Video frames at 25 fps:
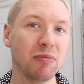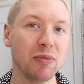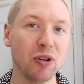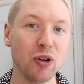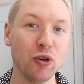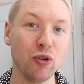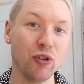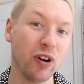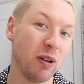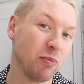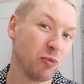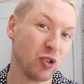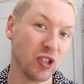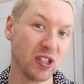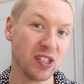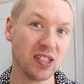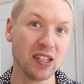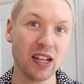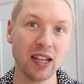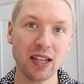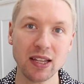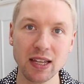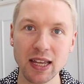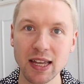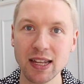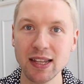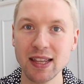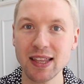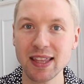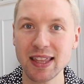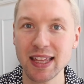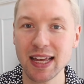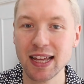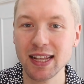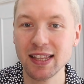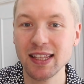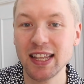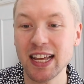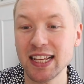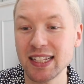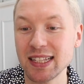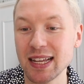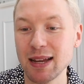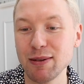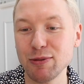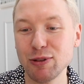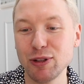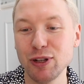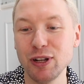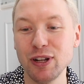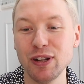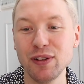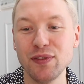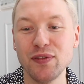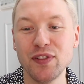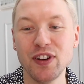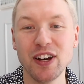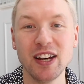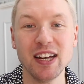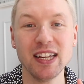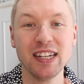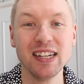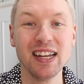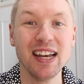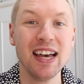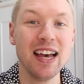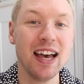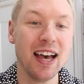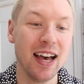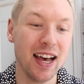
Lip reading: or I'm just staying in, then that's absolutely fine.